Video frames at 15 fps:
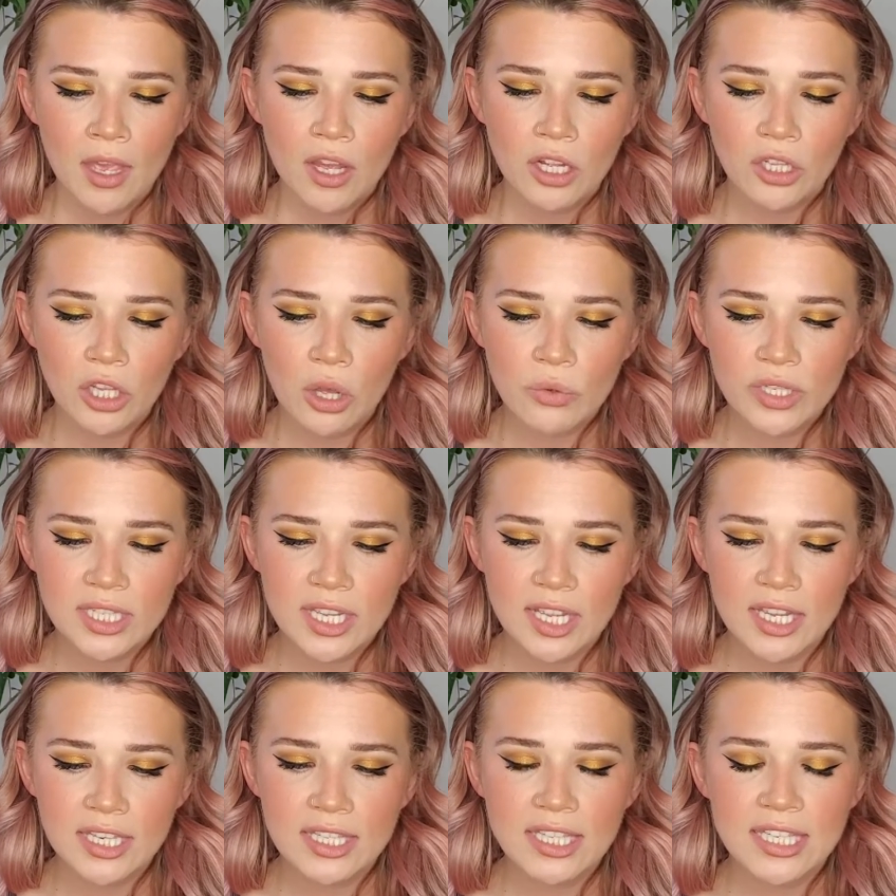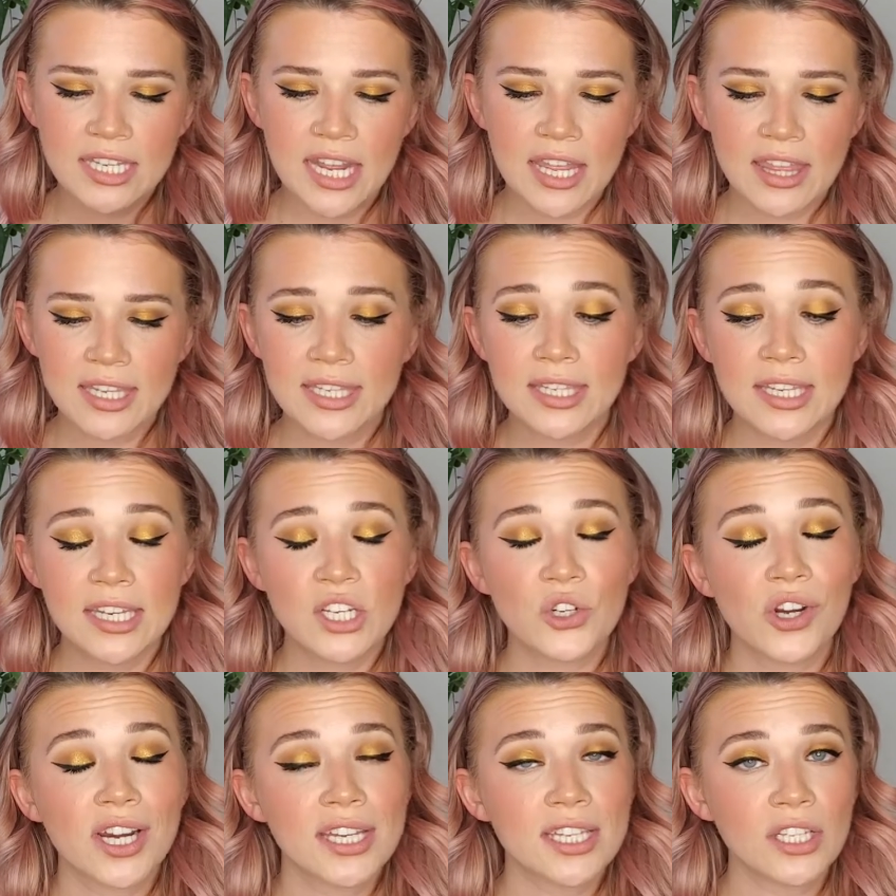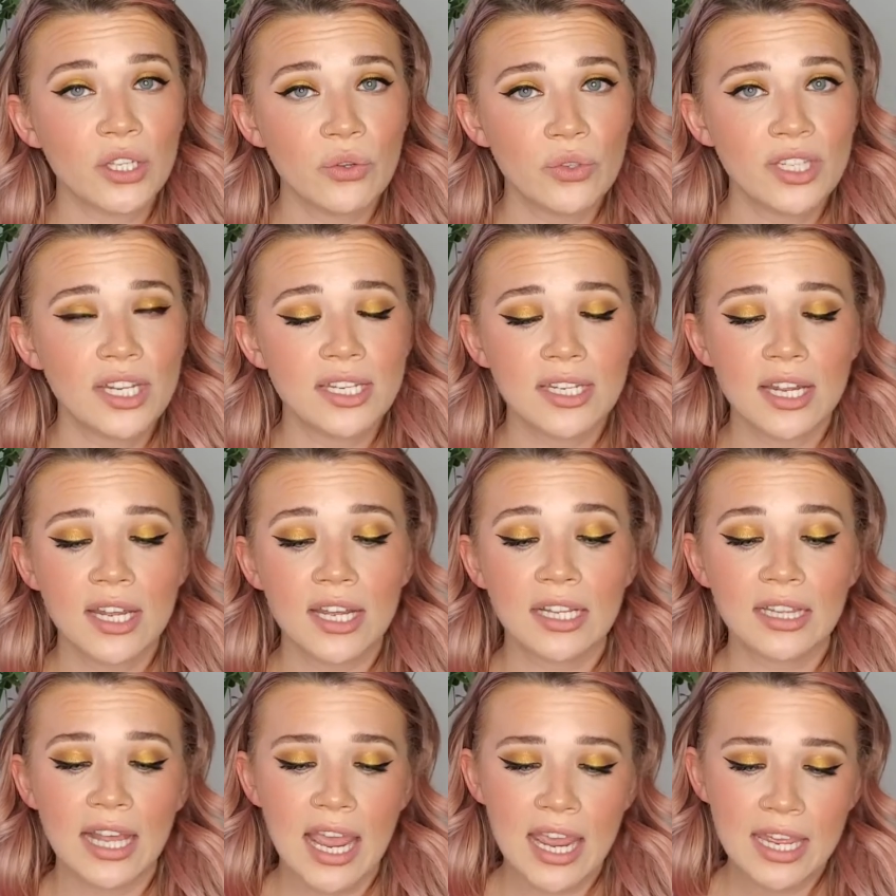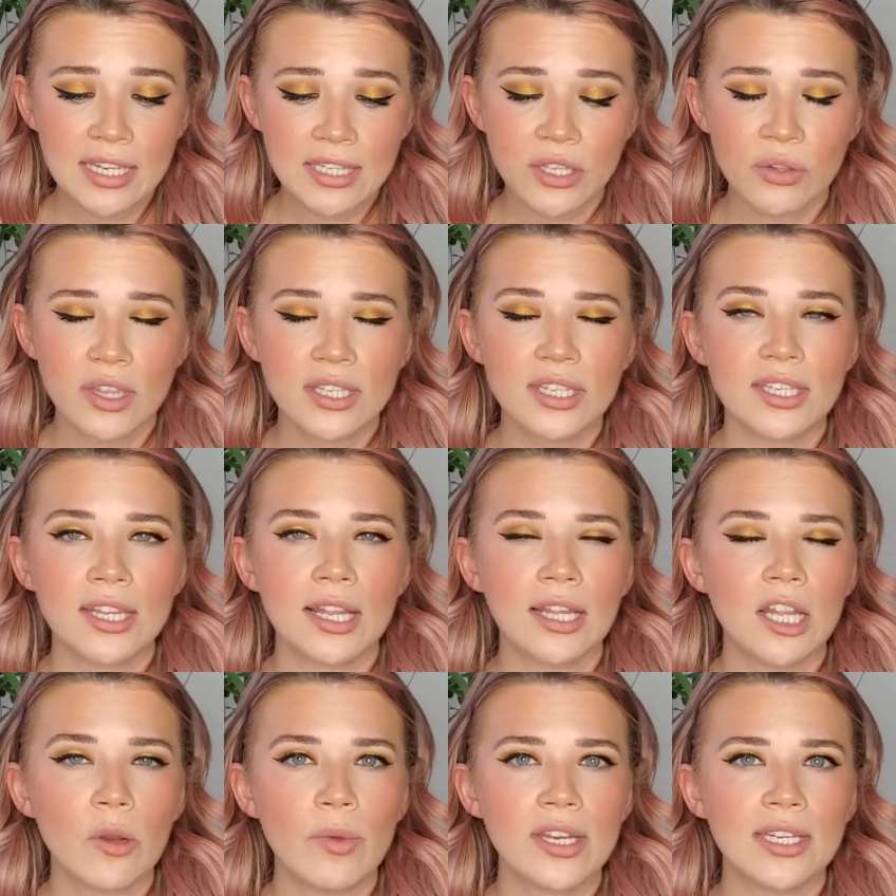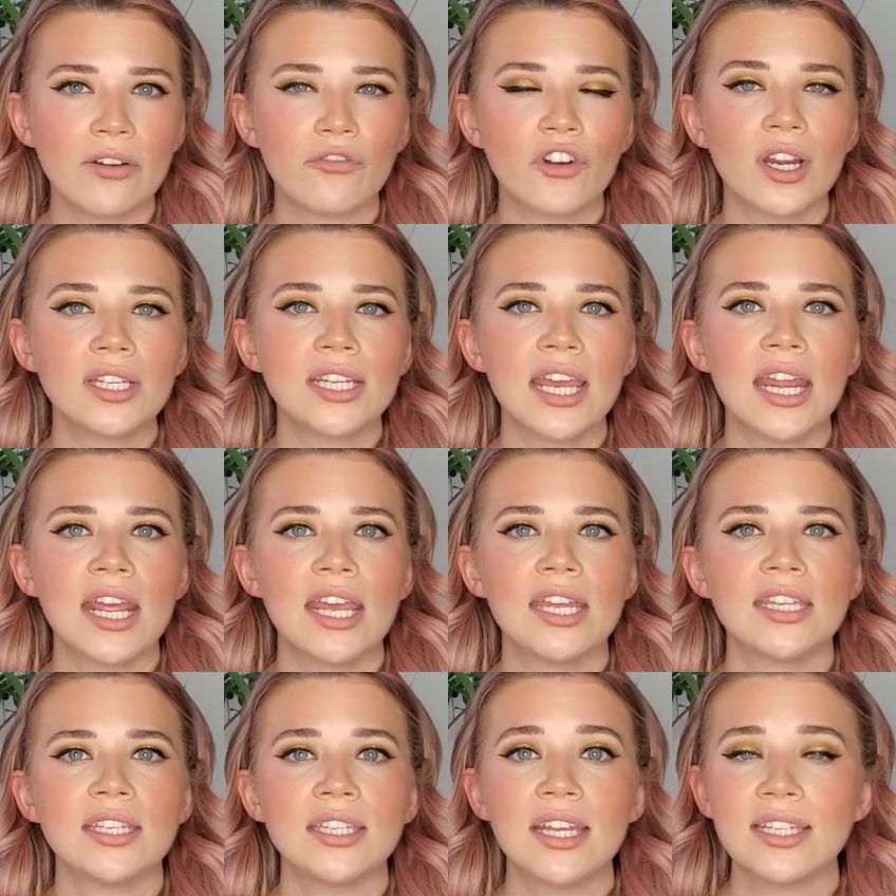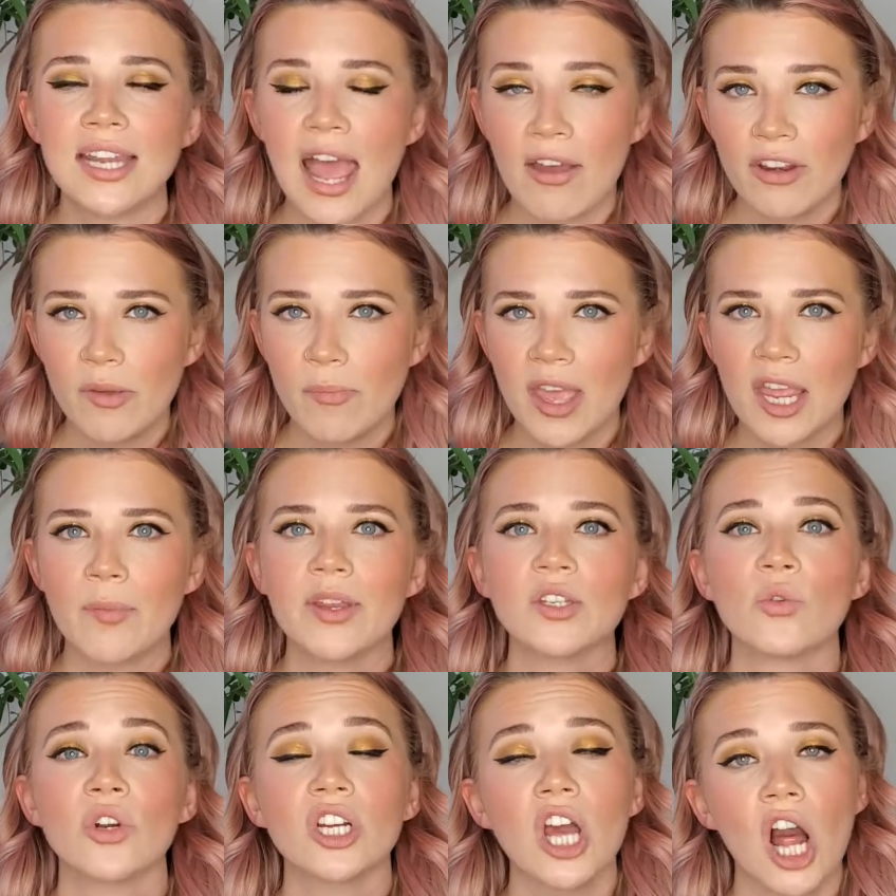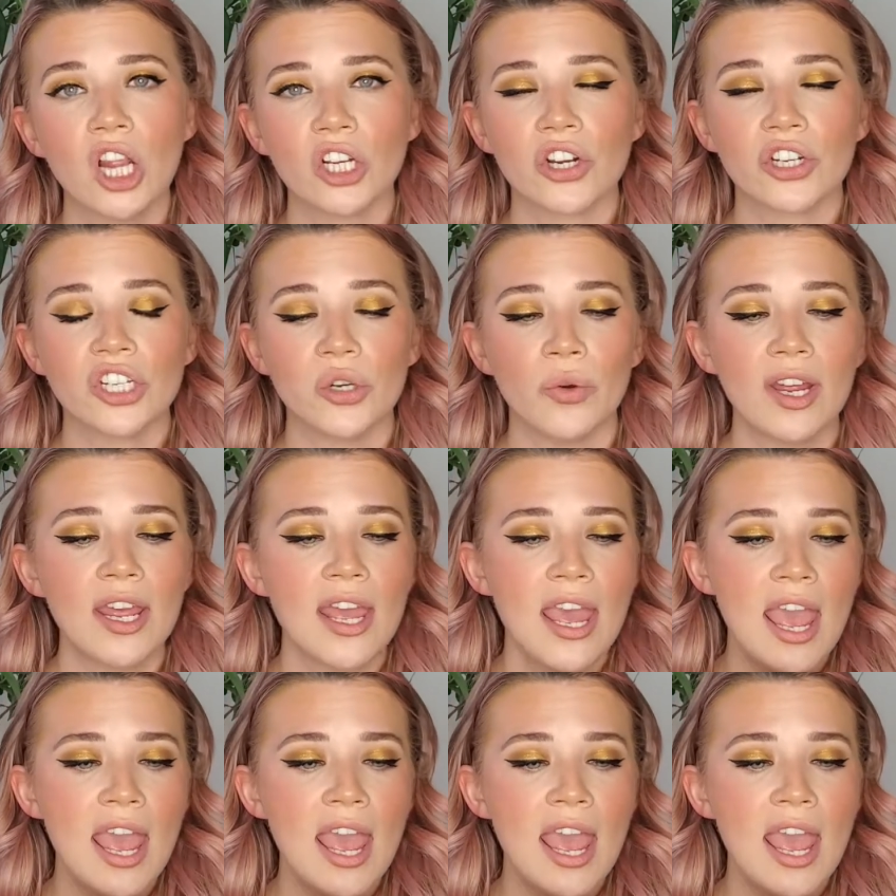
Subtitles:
Glow Skin Stick. This is a translucent glaze. So this is a little bit different. It doesn't have any pigment or color to it.